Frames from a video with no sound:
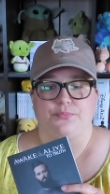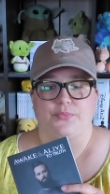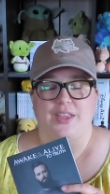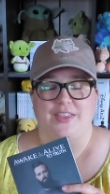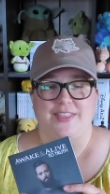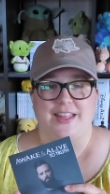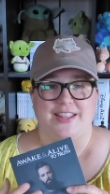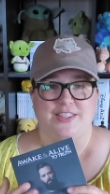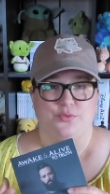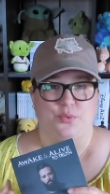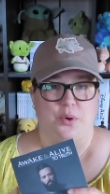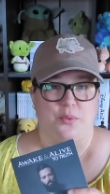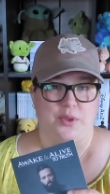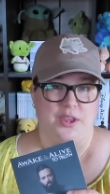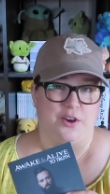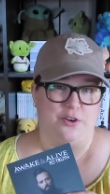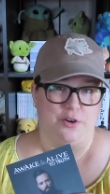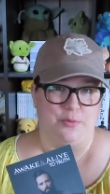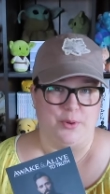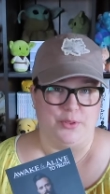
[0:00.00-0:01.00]
that's where we
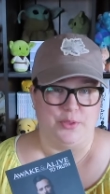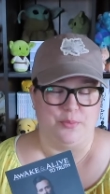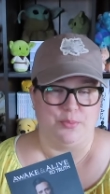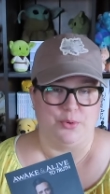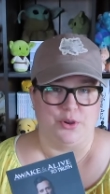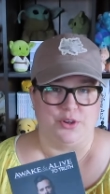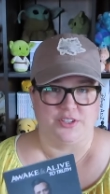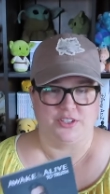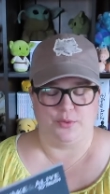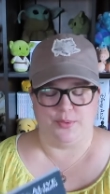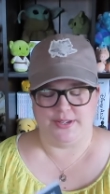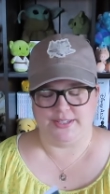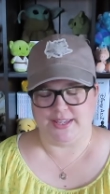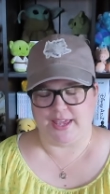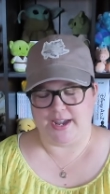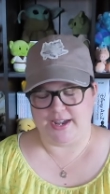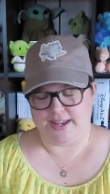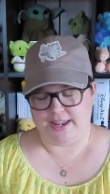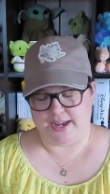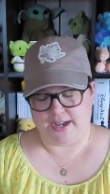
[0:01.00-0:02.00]
heard about the book, so we
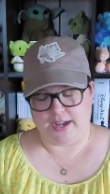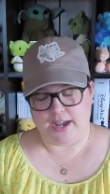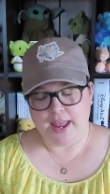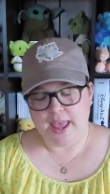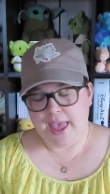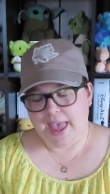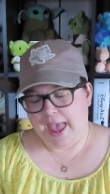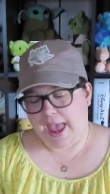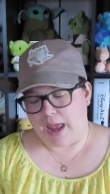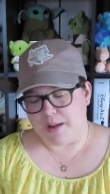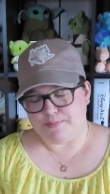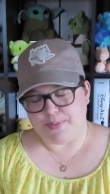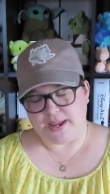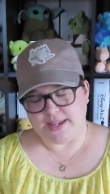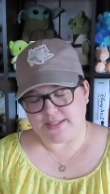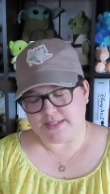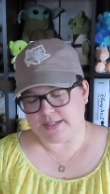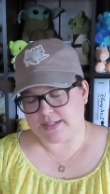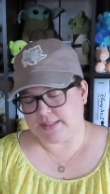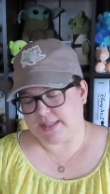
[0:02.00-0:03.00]
decided to get it. And
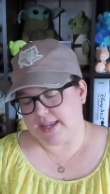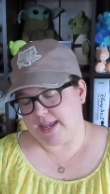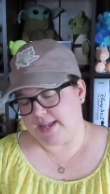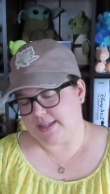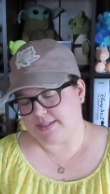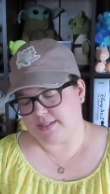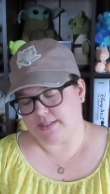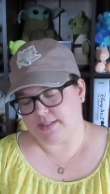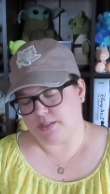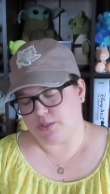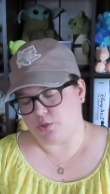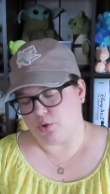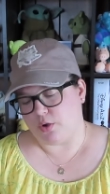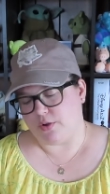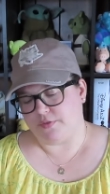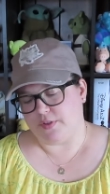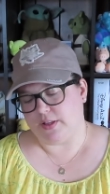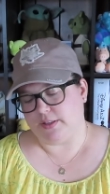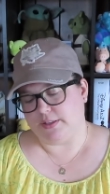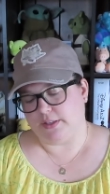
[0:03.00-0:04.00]
basically it's sort
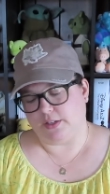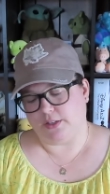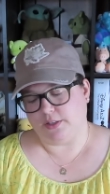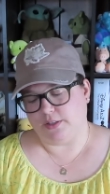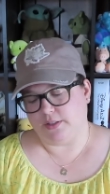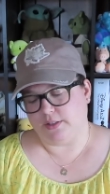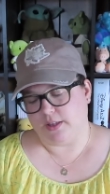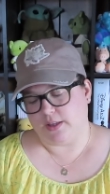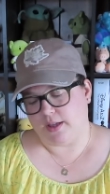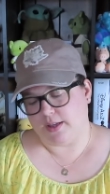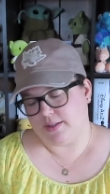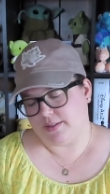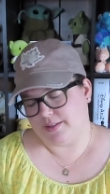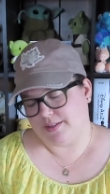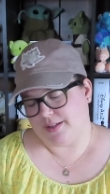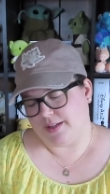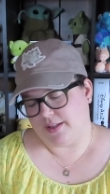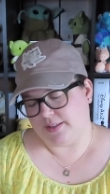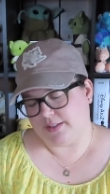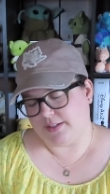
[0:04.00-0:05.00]
of a
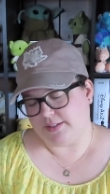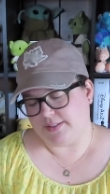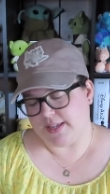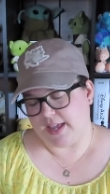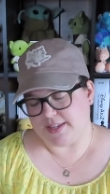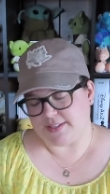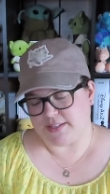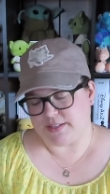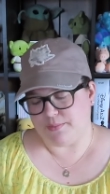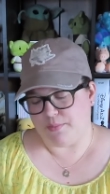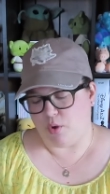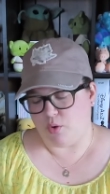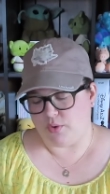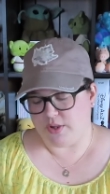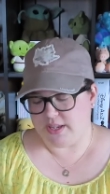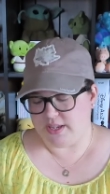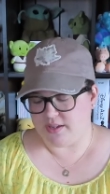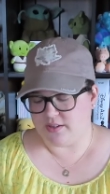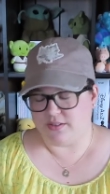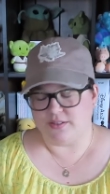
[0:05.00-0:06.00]
little
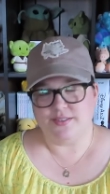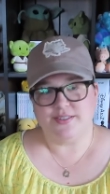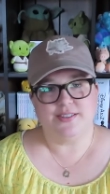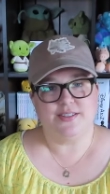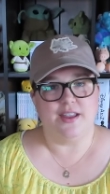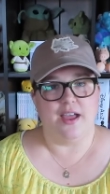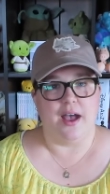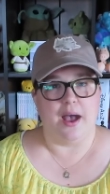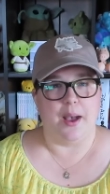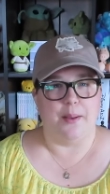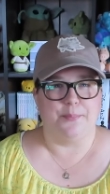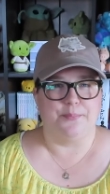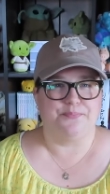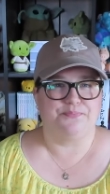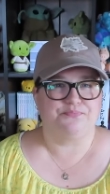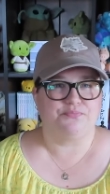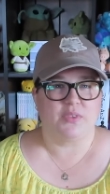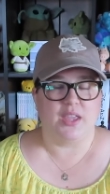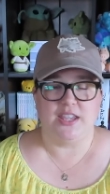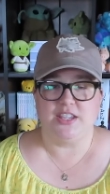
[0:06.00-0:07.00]
testimony.
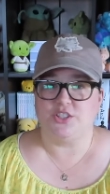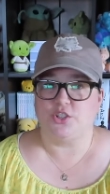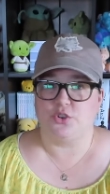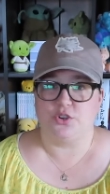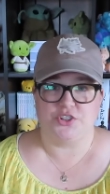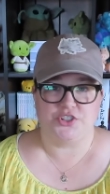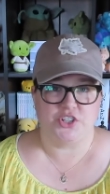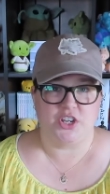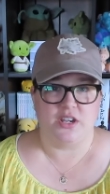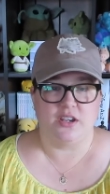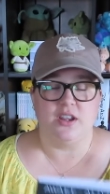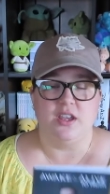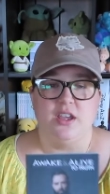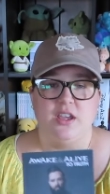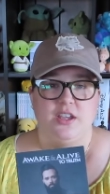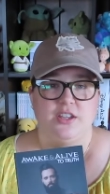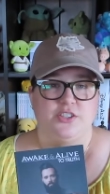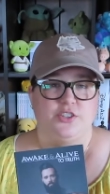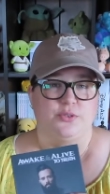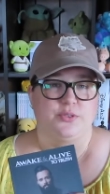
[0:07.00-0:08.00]
He's a Christian,
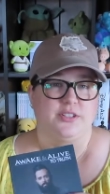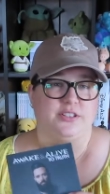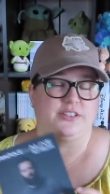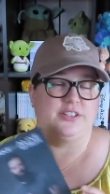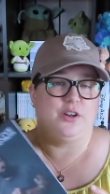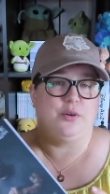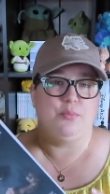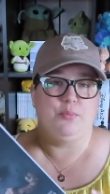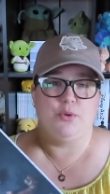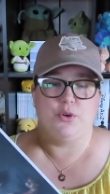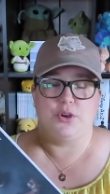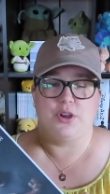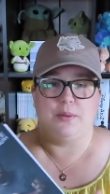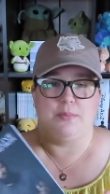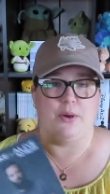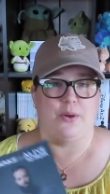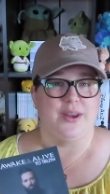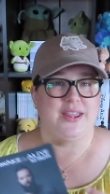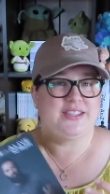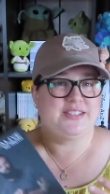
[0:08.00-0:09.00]
so it's a little book
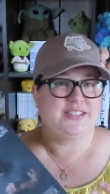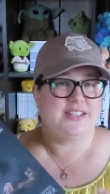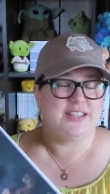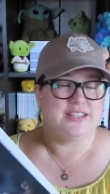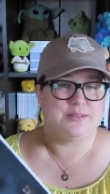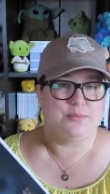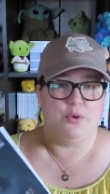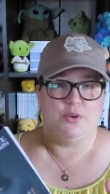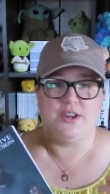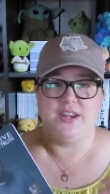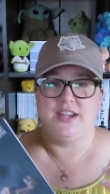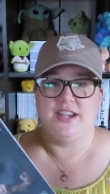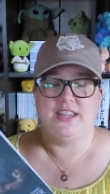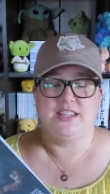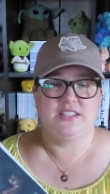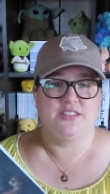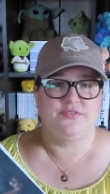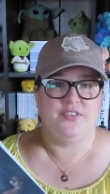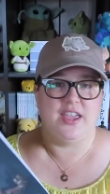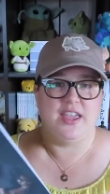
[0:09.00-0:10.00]
about his testimony and
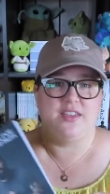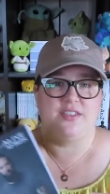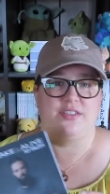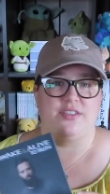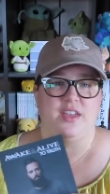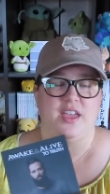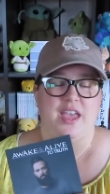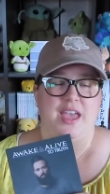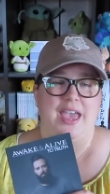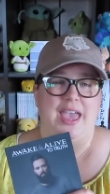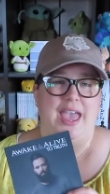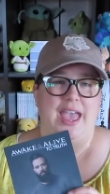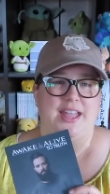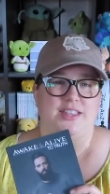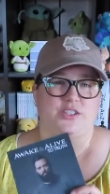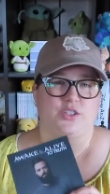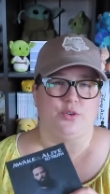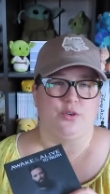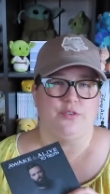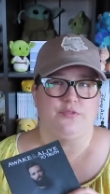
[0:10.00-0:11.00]
his faith
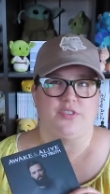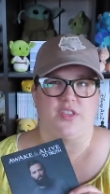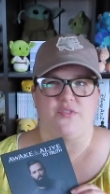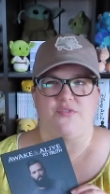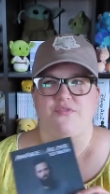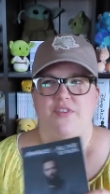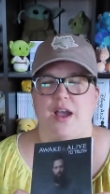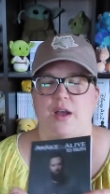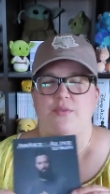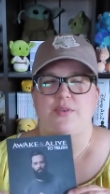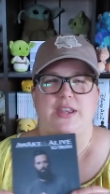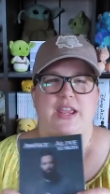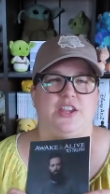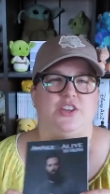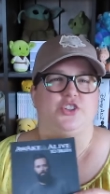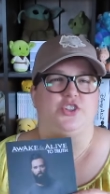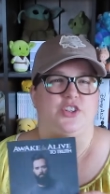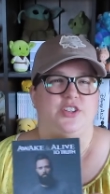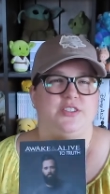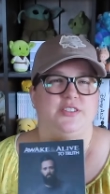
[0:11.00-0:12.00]
and sort of the
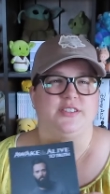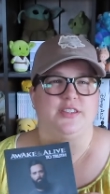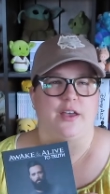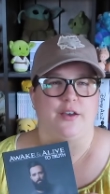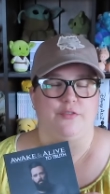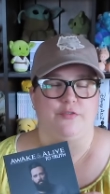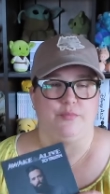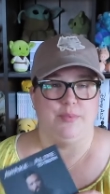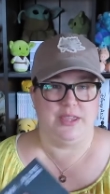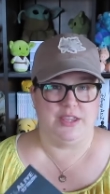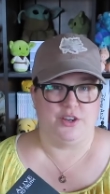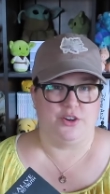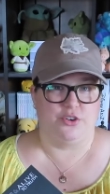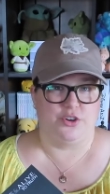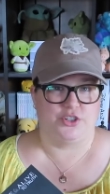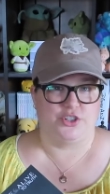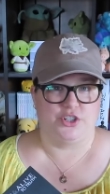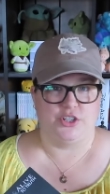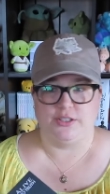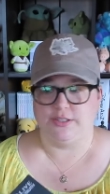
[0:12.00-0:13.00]
foundations of being a
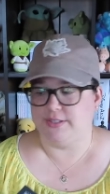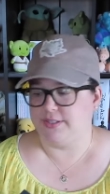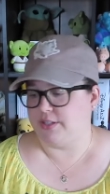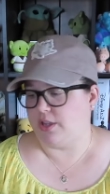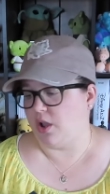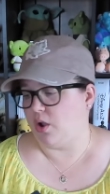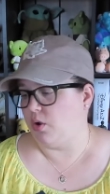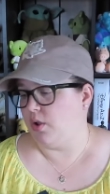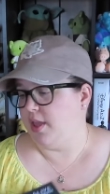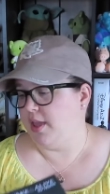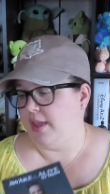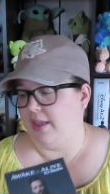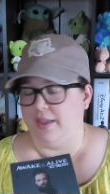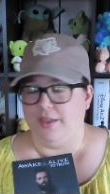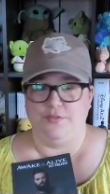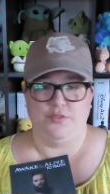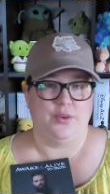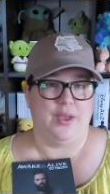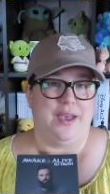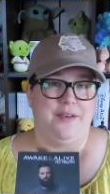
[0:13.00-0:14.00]
Christian. So
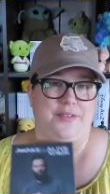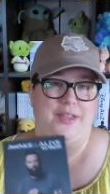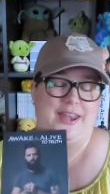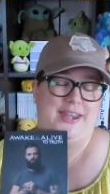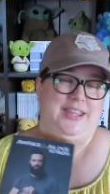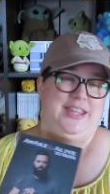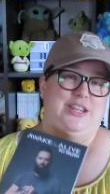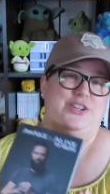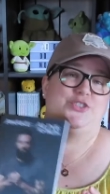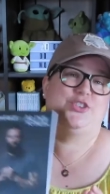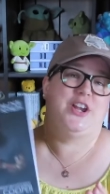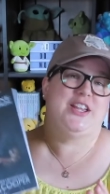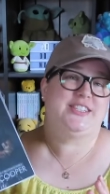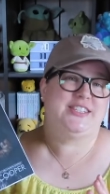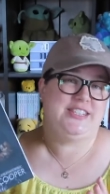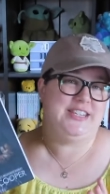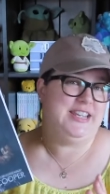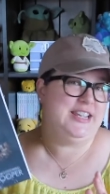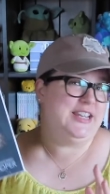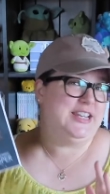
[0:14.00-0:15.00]
if you have any
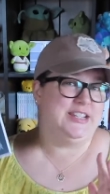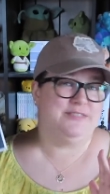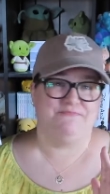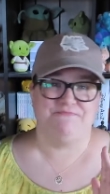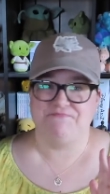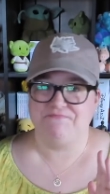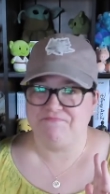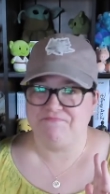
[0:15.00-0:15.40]
interest in